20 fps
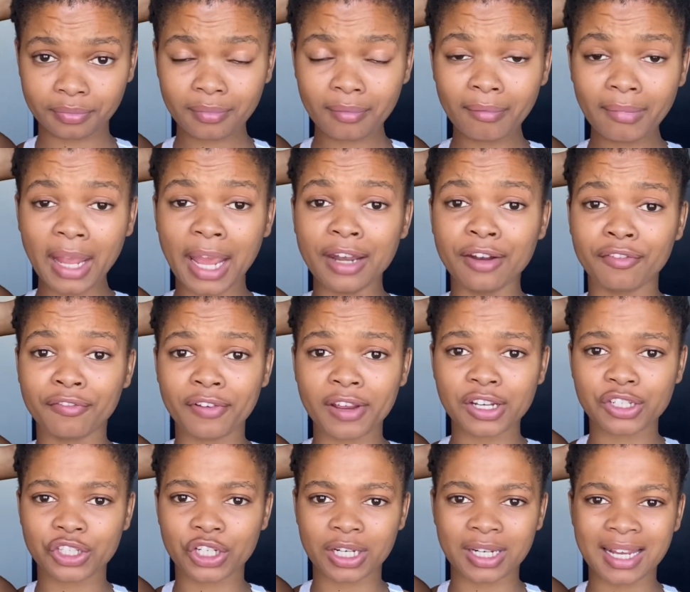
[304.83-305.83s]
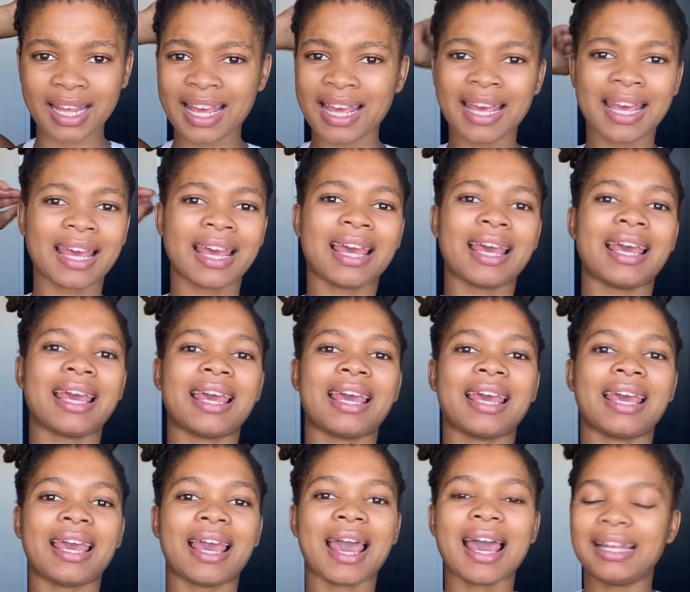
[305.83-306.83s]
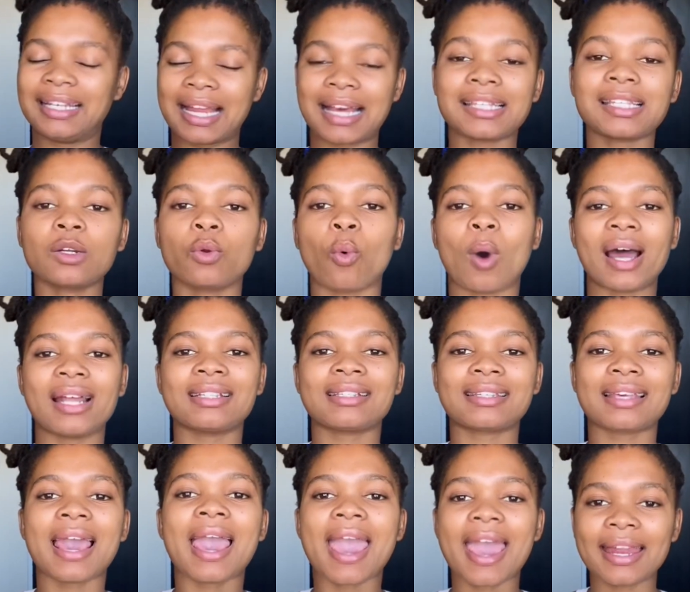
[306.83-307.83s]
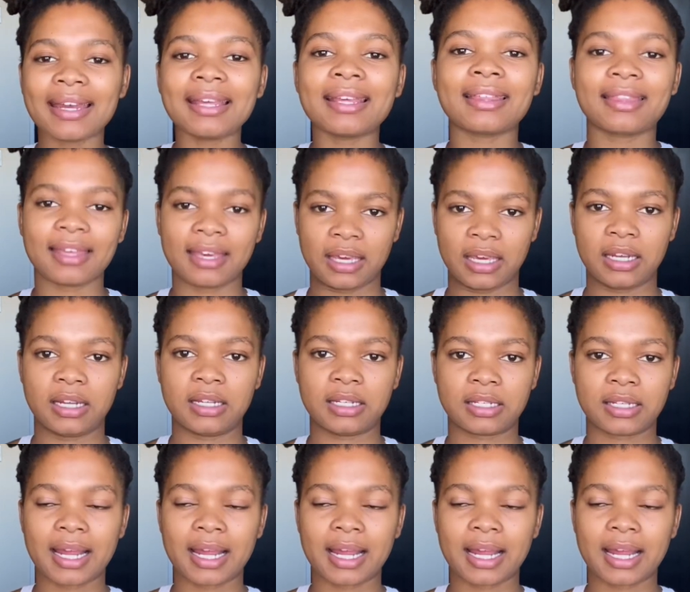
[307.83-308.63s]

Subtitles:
an infection, it doesn't want anything in it.